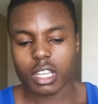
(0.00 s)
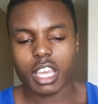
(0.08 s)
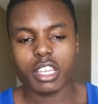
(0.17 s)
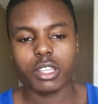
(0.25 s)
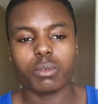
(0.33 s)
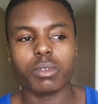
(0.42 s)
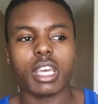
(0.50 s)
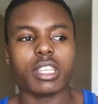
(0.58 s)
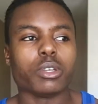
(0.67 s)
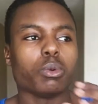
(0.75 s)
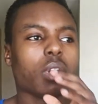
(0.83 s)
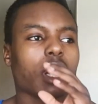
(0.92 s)
And you
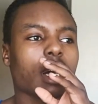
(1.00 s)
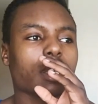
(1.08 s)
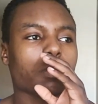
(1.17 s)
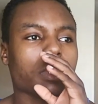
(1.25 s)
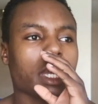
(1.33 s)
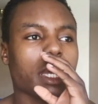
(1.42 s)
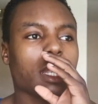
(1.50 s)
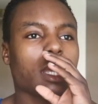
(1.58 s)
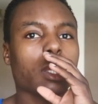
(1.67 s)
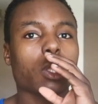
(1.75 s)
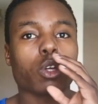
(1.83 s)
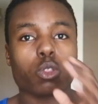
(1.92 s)
and you uh, you
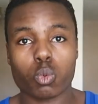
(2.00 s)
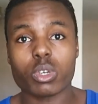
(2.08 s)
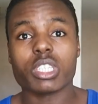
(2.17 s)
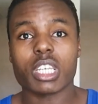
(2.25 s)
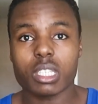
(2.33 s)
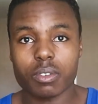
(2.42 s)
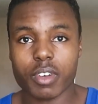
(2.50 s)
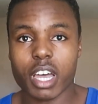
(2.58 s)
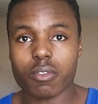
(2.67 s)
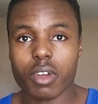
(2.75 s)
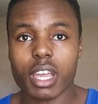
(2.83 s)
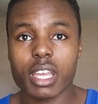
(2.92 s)
get three sets of
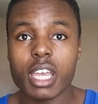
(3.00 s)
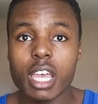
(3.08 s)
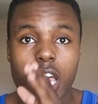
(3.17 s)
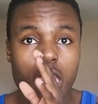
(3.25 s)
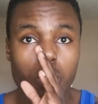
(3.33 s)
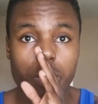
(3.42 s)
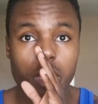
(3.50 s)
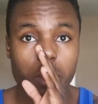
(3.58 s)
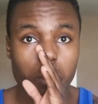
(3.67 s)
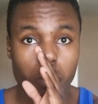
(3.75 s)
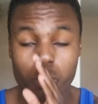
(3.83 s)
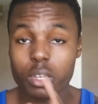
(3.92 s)
five, right? And you get
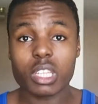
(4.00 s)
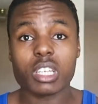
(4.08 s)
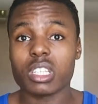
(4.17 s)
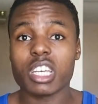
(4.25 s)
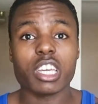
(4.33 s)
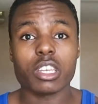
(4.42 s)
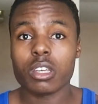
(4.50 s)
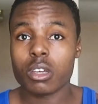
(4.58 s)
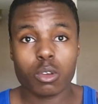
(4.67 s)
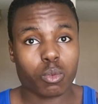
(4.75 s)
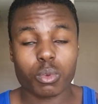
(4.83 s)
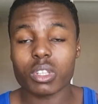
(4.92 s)
it really
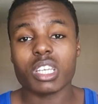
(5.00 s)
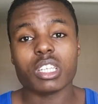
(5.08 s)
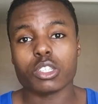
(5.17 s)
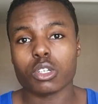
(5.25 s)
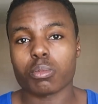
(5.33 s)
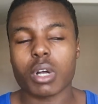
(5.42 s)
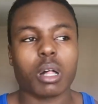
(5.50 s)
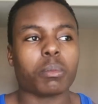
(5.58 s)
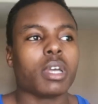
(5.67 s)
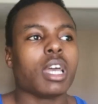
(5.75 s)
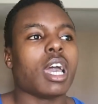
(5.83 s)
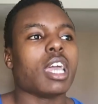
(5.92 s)
clean, really easy, no
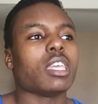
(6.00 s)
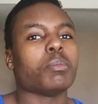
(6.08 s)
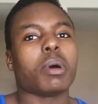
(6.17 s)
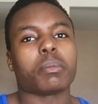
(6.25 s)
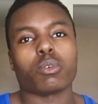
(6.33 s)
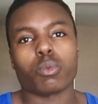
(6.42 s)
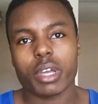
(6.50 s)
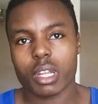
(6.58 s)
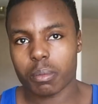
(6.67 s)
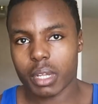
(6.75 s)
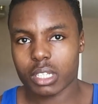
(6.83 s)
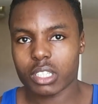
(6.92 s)
problem, and you bump the weight
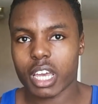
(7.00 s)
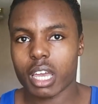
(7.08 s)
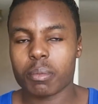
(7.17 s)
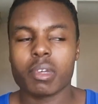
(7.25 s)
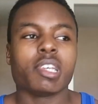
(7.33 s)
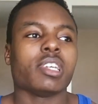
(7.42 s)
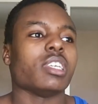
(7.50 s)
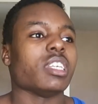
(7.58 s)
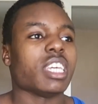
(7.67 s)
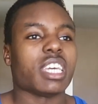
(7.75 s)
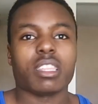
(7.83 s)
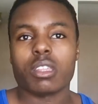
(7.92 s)
up next time.
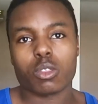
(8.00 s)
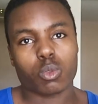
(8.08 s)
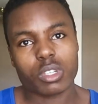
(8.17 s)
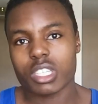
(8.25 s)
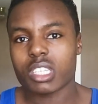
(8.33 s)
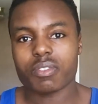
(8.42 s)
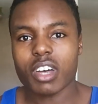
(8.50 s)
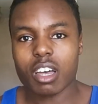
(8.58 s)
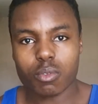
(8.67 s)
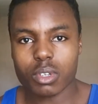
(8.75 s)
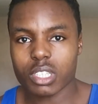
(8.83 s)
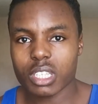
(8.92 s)
You get three sets of
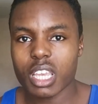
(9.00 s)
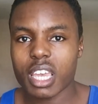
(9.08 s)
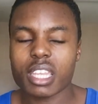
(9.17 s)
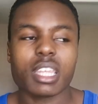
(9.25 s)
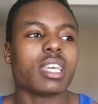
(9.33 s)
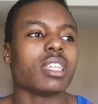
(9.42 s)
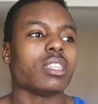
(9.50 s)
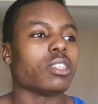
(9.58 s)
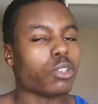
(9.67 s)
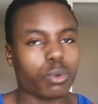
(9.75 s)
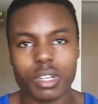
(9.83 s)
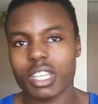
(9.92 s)
five once again.
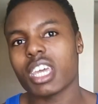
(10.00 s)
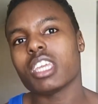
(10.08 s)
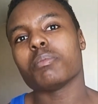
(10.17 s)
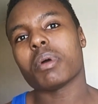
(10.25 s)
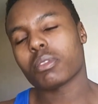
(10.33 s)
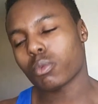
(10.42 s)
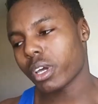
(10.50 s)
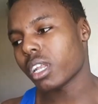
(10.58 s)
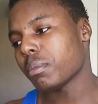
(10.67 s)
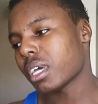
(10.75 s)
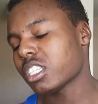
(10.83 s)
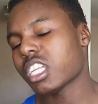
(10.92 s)
You do it again, you bump the weight
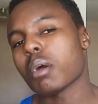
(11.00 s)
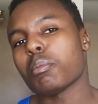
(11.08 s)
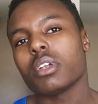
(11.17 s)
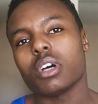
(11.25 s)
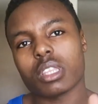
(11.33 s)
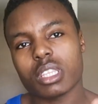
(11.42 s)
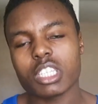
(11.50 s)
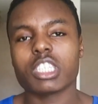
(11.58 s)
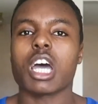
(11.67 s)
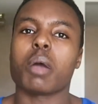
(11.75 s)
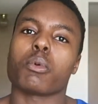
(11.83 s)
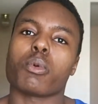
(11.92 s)
up next time. But on this
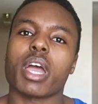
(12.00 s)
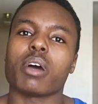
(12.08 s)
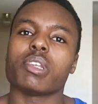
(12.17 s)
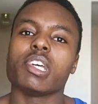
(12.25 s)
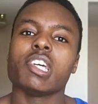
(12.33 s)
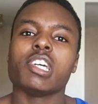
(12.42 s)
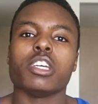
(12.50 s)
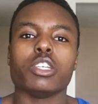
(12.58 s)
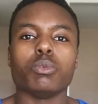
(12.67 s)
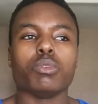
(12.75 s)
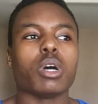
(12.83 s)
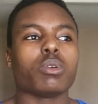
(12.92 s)
time around,
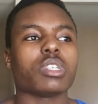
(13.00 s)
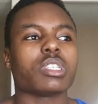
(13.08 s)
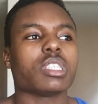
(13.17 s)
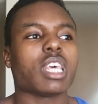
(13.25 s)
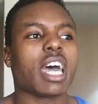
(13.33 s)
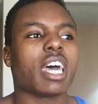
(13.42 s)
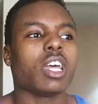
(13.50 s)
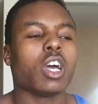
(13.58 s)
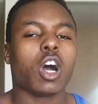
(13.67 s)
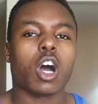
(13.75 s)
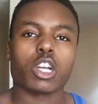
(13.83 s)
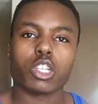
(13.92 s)
you notice that
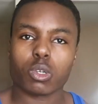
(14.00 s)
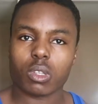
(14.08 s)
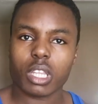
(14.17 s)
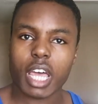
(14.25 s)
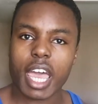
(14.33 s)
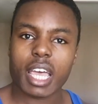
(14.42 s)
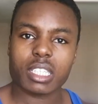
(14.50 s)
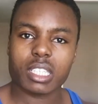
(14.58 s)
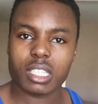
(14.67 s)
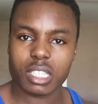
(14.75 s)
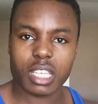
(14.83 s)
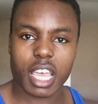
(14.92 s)
on your
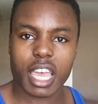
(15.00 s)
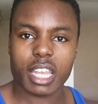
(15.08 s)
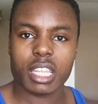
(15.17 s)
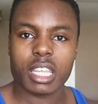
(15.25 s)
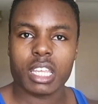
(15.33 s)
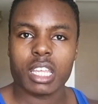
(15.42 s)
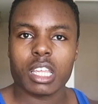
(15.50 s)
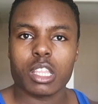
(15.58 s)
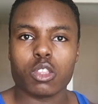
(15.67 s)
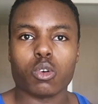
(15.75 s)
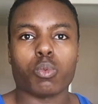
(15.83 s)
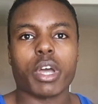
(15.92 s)
last set,
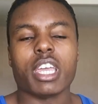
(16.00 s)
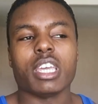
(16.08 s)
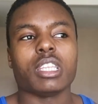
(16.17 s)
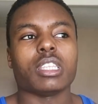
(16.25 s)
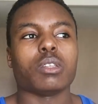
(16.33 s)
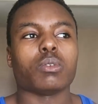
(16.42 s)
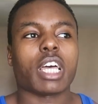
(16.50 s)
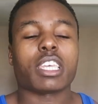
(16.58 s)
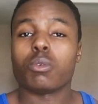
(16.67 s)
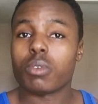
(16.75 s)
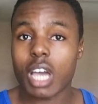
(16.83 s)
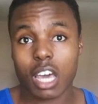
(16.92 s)
the weight, the,
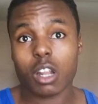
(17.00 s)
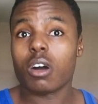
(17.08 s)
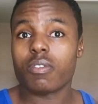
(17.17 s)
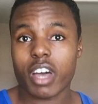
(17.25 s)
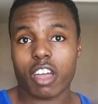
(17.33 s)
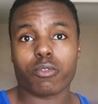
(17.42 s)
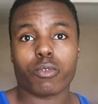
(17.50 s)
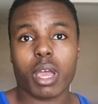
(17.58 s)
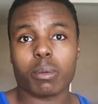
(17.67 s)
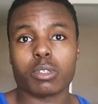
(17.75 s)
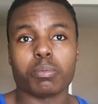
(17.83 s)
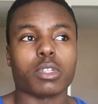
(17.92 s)
like you got all five
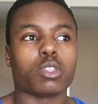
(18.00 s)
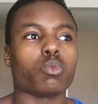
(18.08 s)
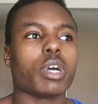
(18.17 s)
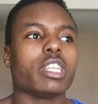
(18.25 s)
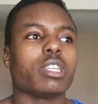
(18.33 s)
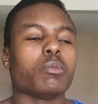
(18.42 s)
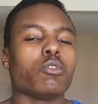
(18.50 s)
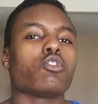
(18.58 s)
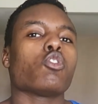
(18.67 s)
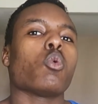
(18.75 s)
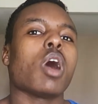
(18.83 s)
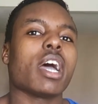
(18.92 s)
reps, but the weight didn't move
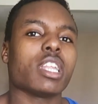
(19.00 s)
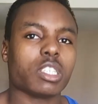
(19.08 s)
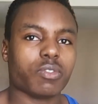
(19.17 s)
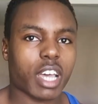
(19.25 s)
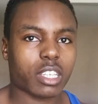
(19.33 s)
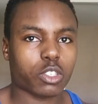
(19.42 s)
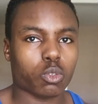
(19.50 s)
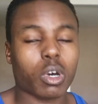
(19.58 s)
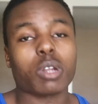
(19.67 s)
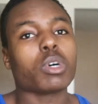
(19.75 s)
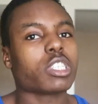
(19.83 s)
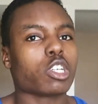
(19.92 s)
quite as fast as you
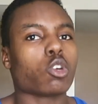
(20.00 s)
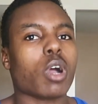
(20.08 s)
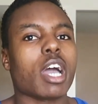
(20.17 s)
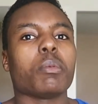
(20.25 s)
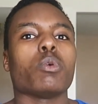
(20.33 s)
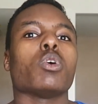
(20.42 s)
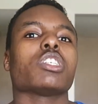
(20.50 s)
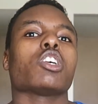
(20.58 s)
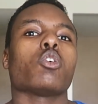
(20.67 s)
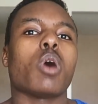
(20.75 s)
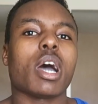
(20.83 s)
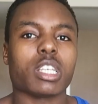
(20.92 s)
want. It wasn't a grind, but it
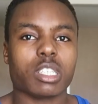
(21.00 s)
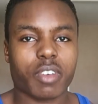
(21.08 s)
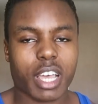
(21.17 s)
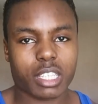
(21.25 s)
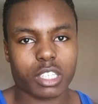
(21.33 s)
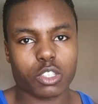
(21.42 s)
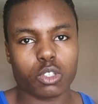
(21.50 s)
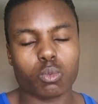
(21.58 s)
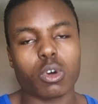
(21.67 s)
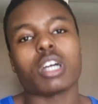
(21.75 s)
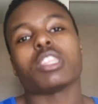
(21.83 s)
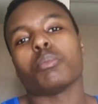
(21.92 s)
wasn't quite as fast as you
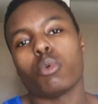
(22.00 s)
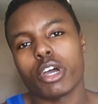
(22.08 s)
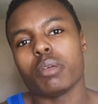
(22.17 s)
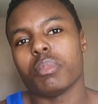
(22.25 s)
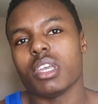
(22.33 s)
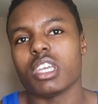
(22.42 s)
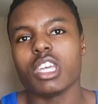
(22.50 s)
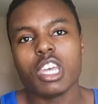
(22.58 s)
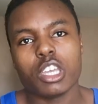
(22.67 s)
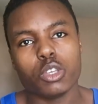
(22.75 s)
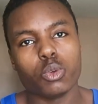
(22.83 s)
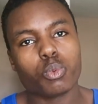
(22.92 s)
want. The point being,
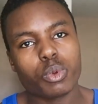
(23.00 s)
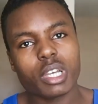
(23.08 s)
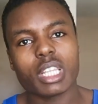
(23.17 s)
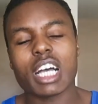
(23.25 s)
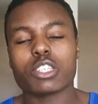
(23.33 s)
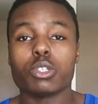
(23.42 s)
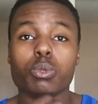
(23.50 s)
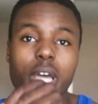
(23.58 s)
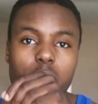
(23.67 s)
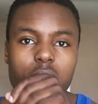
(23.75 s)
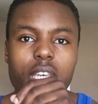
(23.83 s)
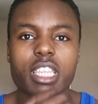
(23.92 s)
you realize, you
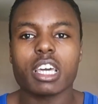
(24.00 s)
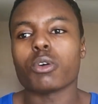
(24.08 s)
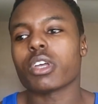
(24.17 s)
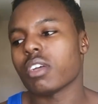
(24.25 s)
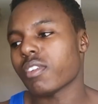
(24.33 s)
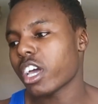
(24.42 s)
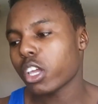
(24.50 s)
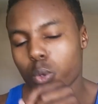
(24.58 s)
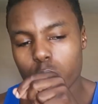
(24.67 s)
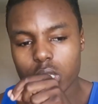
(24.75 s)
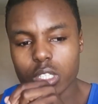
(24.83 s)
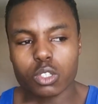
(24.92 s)
now think that, okay, if I
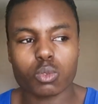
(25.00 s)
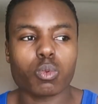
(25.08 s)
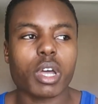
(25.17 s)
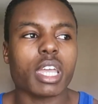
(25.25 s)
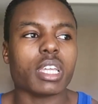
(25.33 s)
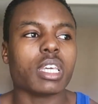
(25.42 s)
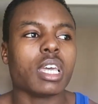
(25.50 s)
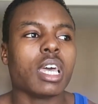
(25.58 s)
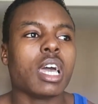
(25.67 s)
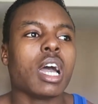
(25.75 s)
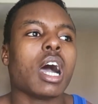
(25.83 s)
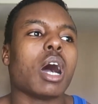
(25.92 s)
increase this weight,
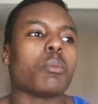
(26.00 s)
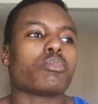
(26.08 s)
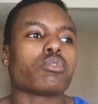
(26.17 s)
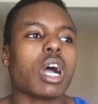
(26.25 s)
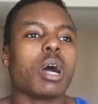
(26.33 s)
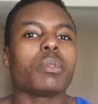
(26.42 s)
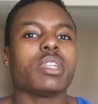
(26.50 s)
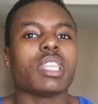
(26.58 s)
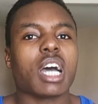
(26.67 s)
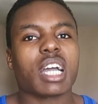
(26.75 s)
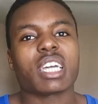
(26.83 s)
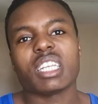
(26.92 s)
I'm probably
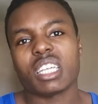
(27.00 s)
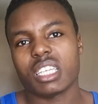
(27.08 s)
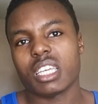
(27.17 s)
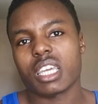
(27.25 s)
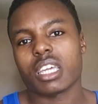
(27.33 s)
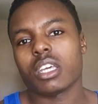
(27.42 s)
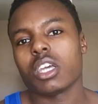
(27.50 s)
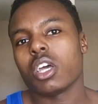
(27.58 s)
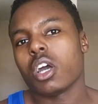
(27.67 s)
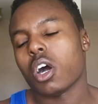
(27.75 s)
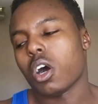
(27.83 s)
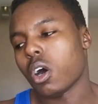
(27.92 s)
not gonna get
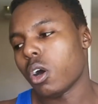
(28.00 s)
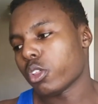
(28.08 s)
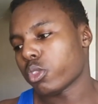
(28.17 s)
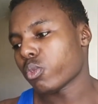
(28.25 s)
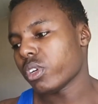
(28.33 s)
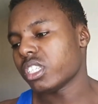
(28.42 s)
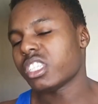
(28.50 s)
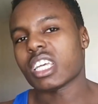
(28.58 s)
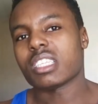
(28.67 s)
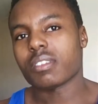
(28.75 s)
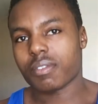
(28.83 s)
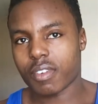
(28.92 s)
all three
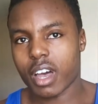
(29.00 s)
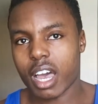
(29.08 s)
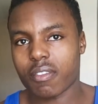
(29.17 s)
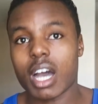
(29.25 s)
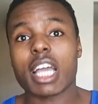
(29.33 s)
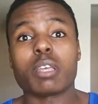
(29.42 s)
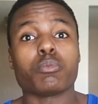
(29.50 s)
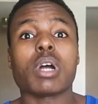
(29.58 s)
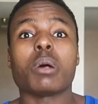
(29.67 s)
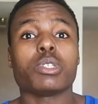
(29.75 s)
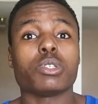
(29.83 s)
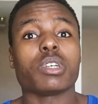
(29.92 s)
sets of five. I can
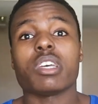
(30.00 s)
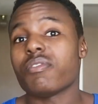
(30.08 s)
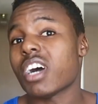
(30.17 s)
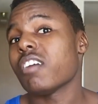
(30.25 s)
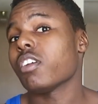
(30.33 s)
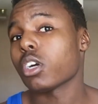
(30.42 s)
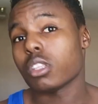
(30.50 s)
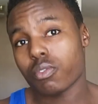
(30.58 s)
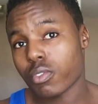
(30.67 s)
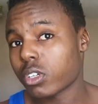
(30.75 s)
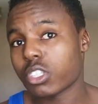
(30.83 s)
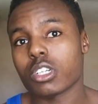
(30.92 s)
probably still get five like on
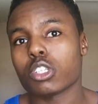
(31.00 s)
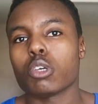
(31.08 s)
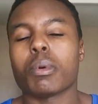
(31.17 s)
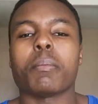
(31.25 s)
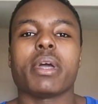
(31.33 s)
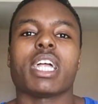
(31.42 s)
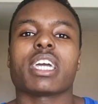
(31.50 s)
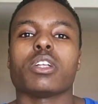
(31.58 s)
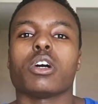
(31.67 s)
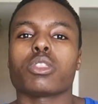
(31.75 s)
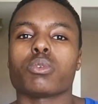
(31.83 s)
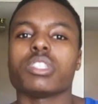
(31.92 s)
the first set or so, but I may not get
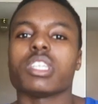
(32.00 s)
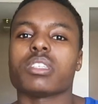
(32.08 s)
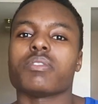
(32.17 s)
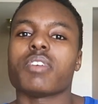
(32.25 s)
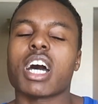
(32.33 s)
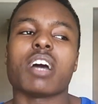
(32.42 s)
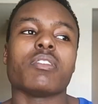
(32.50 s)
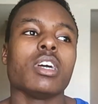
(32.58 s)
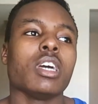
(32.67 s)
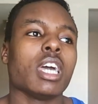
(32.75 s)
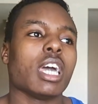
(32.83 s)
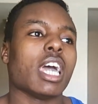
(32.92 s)
all three sets of five.
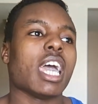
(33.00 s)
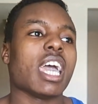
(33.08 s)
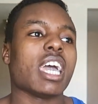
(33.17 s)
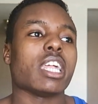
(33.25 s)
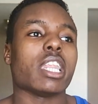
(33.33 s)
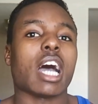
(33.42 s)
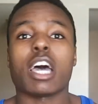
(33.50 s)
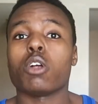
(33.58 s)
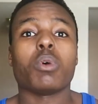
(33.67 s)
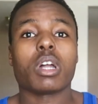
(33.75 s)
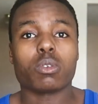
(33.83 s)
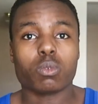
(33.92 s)
And I
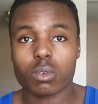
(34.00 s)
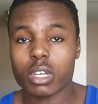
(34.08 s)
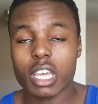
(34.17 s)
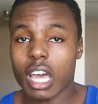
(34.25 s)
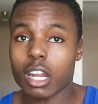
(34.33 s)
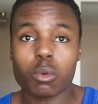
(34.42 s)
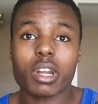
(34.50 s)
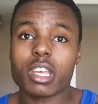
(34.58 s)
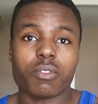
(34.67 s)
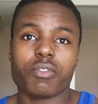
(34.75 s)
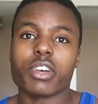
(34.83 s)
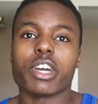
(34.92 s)
don't wanna, I don't wanna
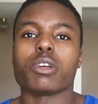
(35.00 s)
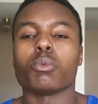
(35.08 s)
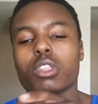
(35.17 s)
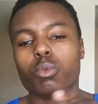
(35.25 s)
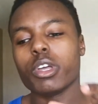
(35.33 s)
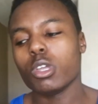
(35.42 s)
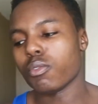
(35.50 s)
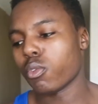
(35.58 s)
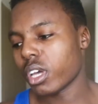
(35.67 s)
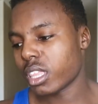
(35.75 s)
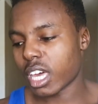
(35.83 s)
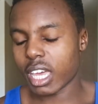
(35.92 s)
hit failure. Well, the way you
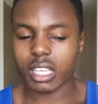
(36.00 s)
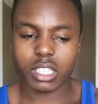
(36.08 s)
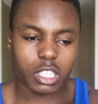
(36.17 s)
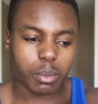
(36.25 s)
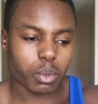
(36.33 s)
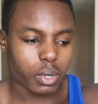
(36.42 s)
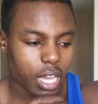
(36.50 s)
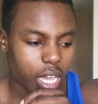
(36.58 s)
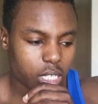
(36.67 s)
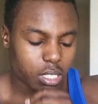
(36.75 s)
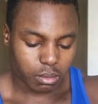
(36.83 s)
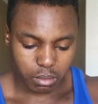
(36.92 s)
avoid that is simple,
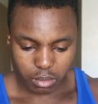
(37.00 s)
guys.